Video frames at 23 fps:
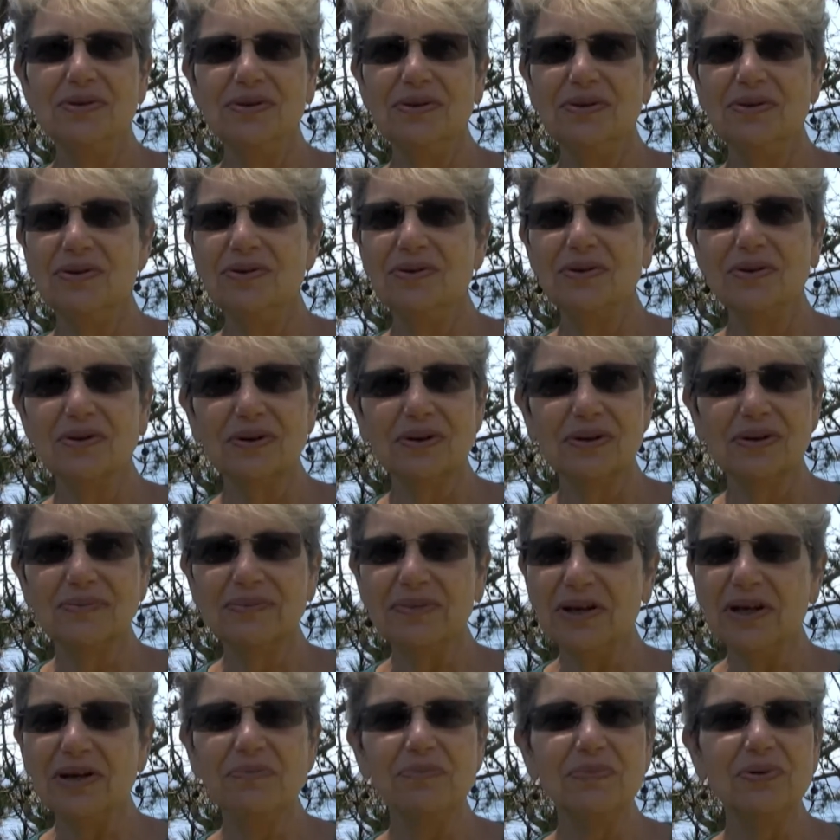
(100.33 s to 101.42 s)
your
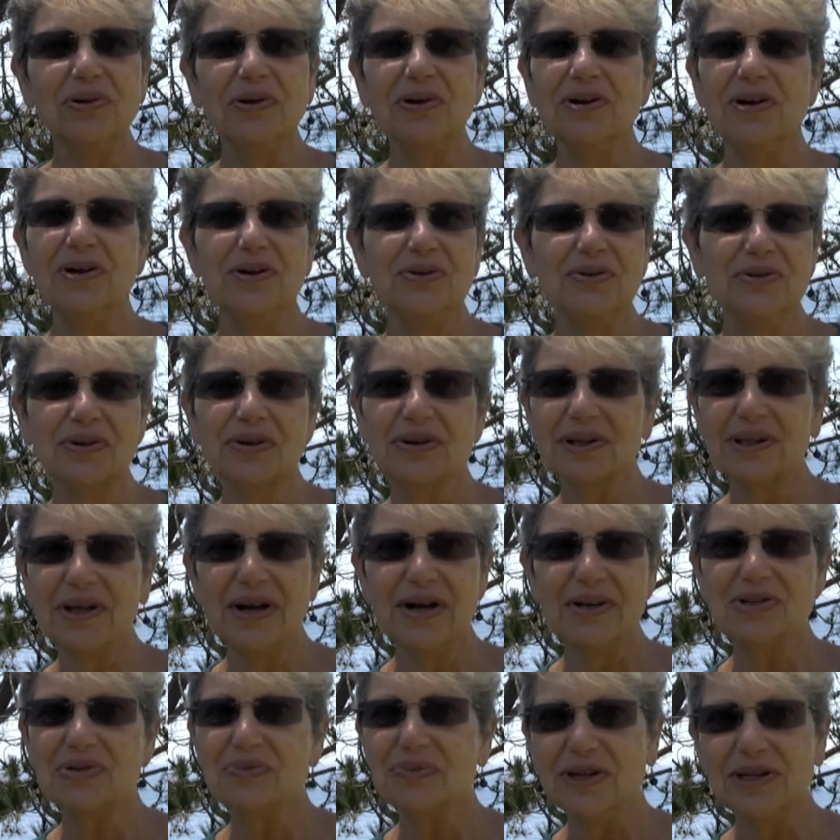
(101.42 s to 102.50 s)
input and your
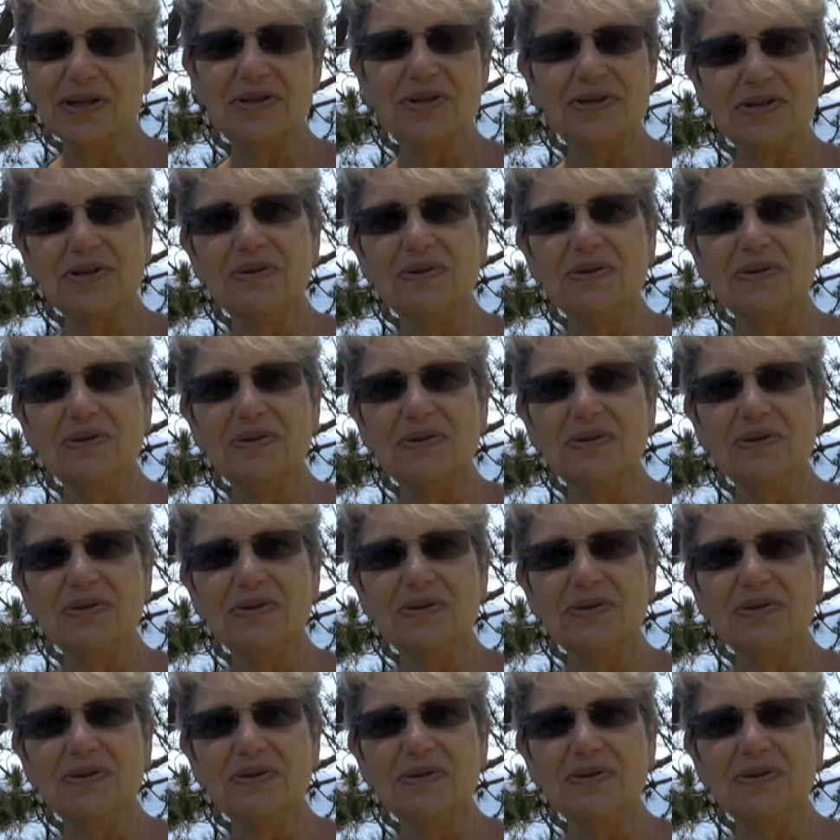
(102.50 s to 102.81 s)
class means